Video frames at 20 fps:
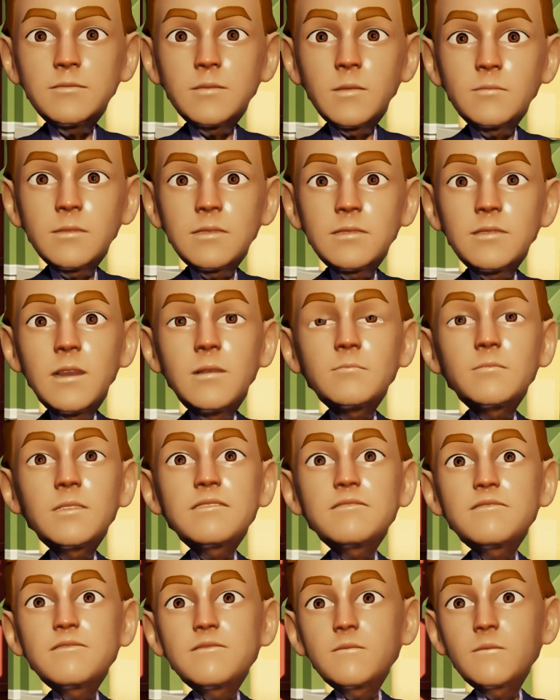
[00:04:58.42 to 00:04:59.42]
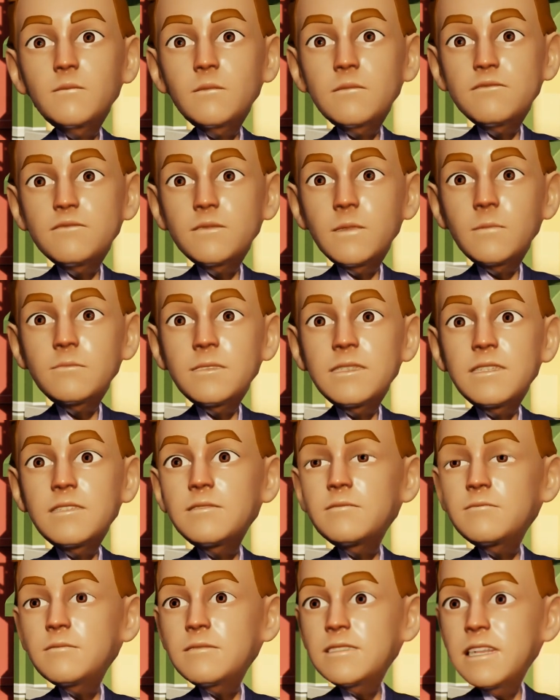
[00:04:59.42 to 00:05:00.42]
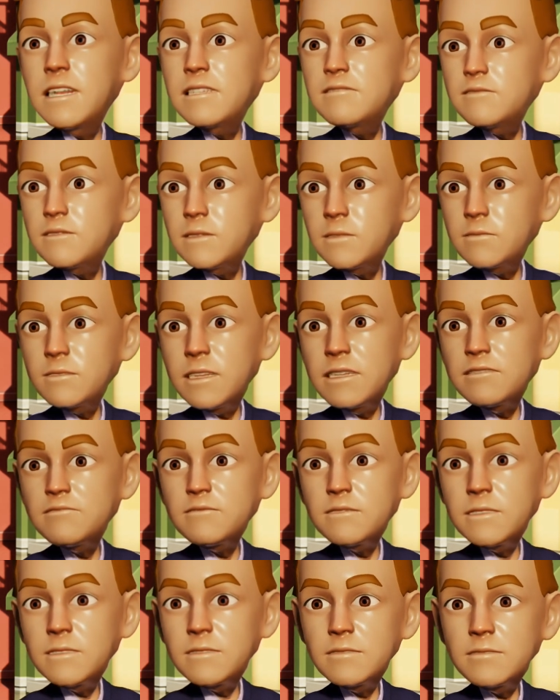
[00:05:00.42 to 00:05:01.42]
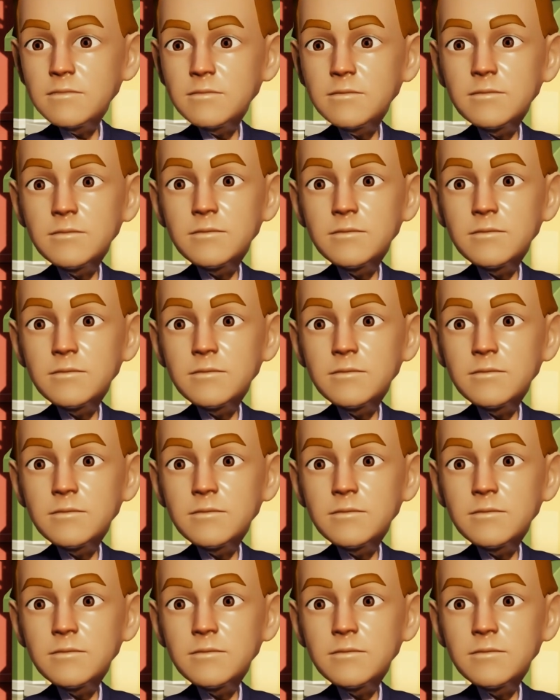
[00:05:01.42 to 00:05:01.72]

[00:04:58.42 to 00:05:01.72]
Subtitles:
Building coverage is crucial because it protects your investment.